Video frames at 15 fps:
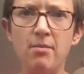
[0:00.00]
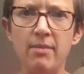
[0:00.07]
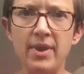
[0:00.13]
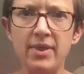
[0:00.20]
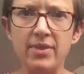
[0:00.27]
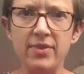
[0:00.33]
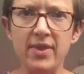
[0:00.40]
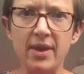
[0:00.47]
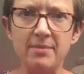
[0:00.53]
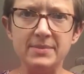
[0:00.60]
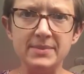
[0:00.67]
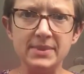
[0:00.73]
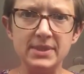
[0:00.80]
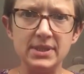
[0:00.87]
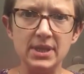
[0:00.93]
my
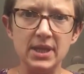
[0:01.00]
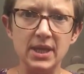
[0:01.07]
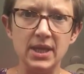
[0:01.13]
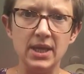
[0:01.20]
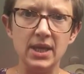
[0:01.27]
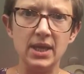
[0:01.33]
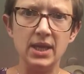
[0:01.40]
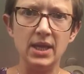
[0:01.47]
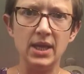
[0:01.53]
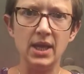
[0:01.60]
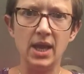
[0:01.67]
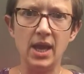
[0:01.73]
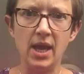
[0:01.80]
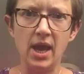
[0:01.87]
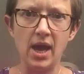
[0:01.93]
thumbs
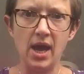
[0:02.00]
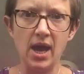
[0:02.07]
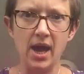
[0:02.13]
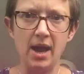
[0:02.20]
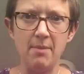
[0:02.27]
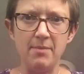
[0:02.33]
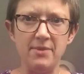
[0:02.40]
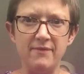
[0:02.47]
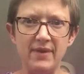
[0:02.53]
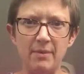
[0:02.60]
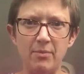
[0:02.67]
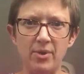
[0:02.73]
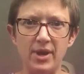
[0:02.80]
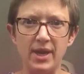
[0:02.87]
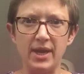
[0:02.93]
up the
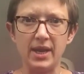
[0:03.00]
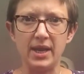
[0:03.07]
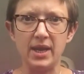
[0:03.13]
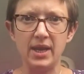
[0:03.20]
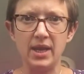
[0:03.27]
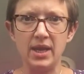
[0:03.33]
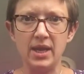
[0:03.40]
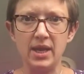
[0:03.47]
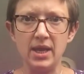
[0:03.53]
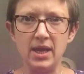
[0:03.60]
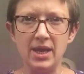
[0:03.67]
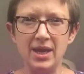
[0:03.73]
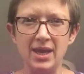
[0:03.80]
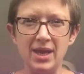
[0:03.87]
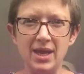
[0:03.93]
fabric
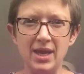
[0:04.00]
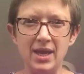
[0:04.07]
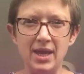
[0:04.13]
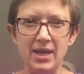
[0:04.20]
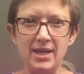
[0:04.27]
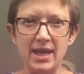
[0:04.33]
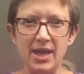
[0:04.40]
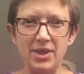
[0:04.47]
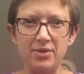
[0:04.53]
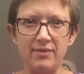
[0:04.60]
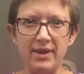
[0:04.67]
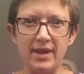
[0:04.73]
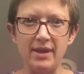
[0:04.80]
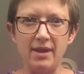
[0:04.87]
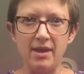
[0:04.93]
and gather
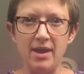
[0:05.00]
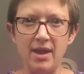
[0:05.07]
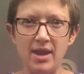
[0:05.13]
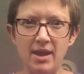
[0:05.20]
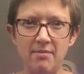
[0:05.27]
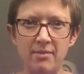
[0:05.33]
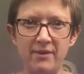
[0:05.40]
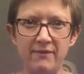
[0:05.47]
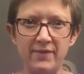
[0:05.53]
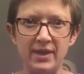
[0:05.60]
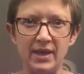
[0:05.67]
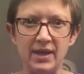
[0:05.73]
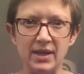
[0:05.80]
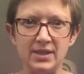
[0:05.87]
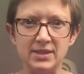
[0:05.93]
it in my
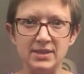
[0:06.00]
fingers.